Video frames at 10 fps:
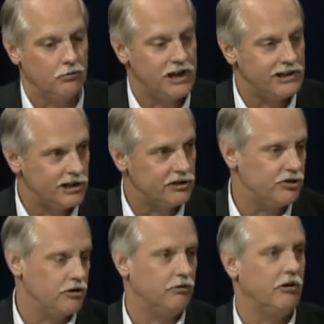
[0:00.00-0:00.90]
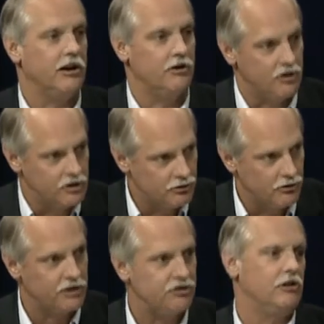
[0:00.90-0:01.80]
raising children and
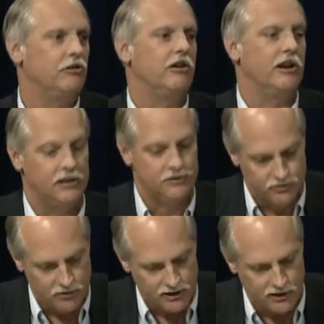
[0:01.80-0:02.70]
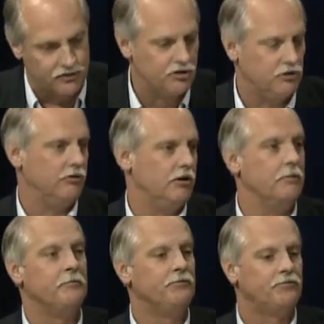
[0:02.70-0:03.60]
nurturing children and instructing children.
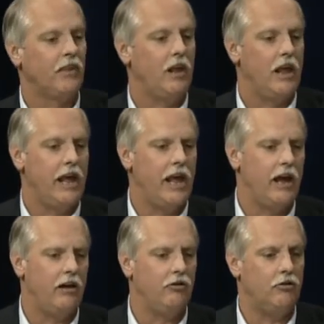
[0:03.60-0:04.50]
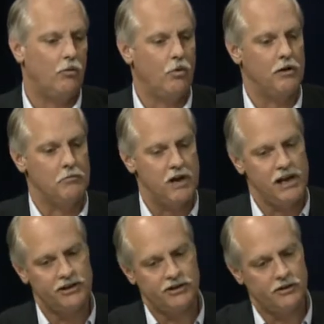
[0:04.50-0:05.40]
And what
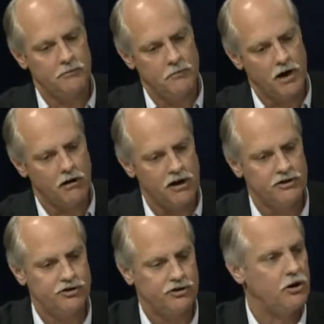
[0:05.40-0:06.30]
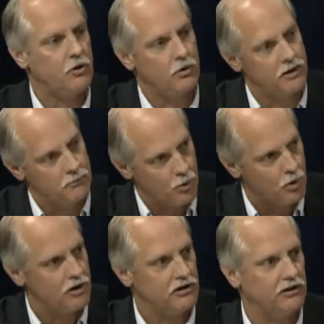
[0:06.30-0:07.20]
makes marriage so
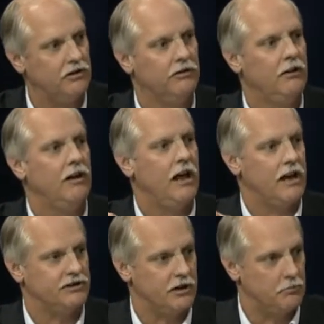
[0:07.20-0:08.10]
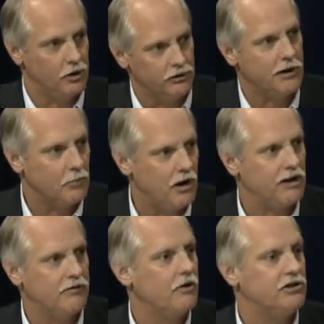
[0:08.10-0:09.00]
important as a building
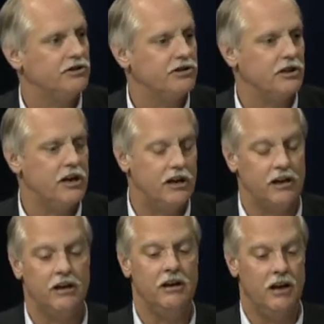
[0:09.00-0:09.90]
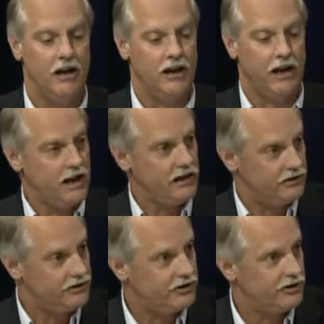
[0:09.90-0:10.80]
block of our society
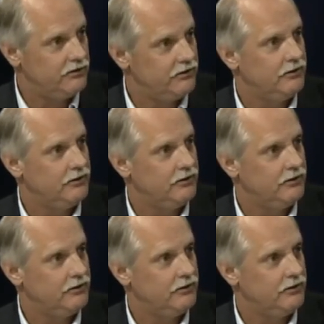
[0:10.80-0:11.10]
is